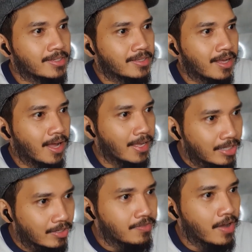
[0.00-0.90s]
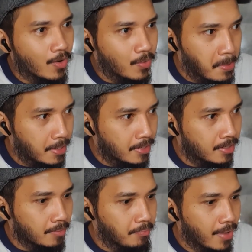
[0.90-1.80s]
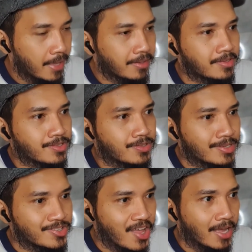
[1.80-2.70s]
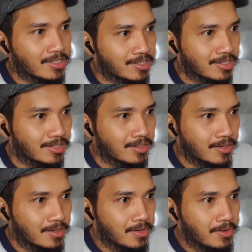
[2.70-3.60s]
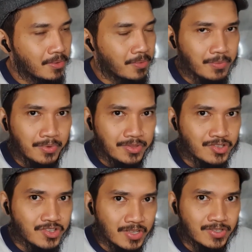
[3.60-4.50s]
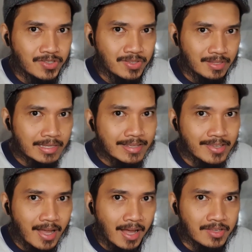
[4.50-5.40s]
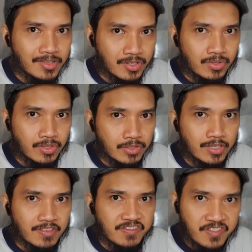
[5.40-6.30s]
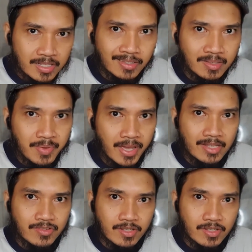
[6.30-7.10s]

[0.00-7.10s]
I love how Pattinson is acting with just his eyes. You know, you can feel the pain, you can